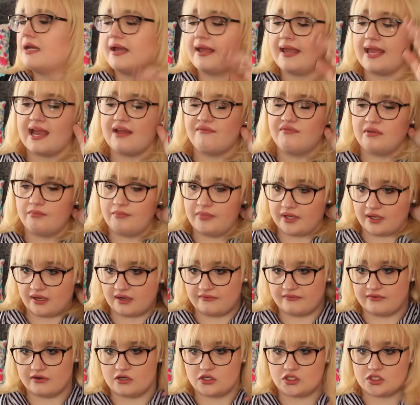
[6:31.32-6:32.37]
I have the bigger
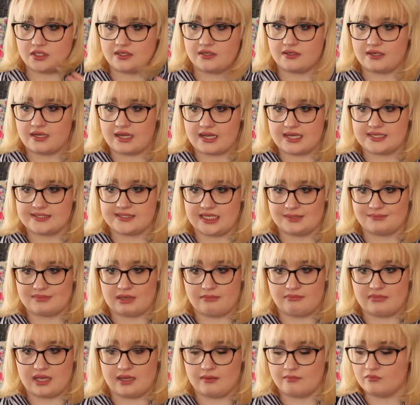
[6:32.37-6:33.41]
version as like my
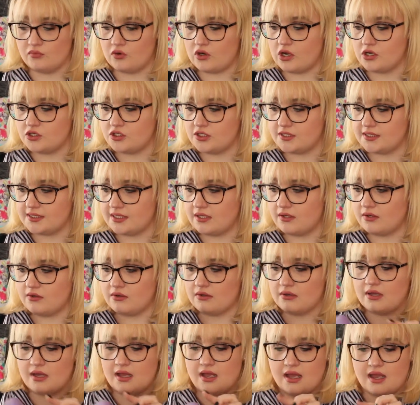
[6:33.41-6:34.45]
main brush,
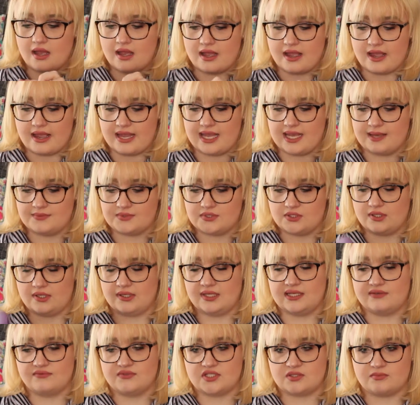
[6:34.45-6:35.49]
so I absolutely
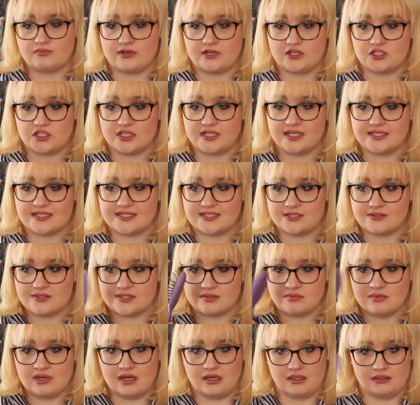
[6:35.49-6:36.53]
love this brush, and it's so
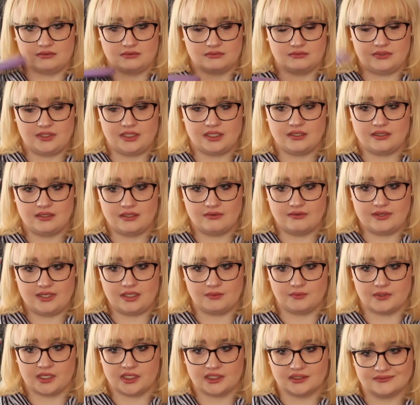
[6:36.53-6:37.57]
small, it can go
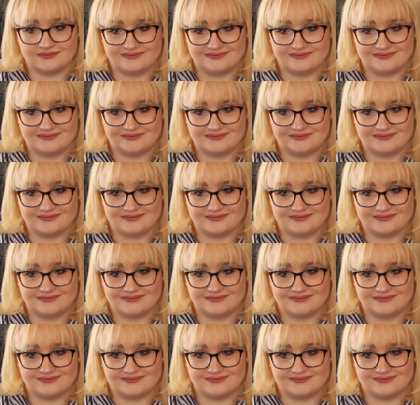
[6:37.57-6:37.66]
anywhere.